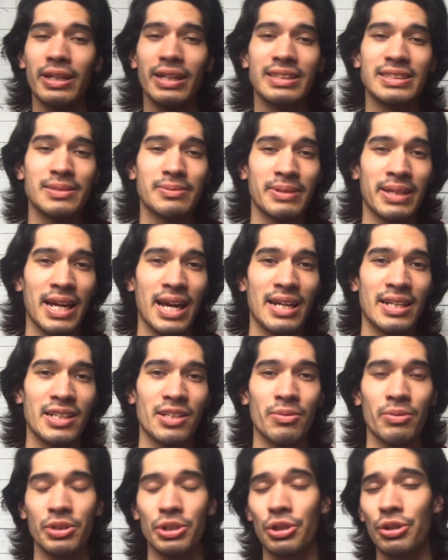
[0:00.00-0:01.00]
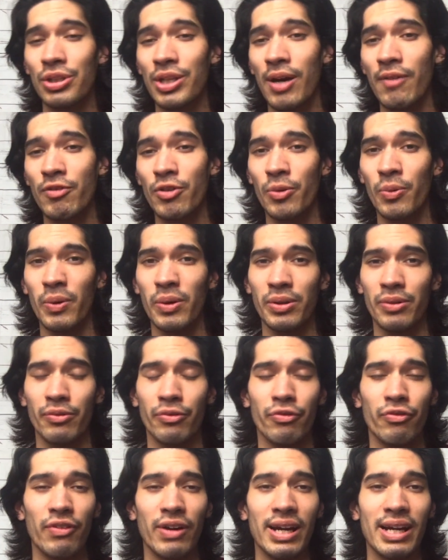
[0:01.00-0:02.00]
eat some candy with your loved one, with a
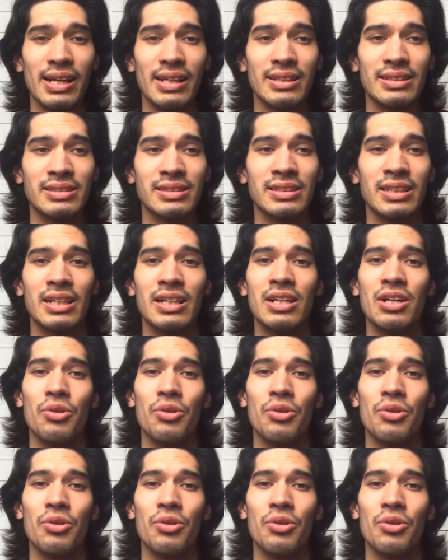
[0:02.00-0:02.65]
friend,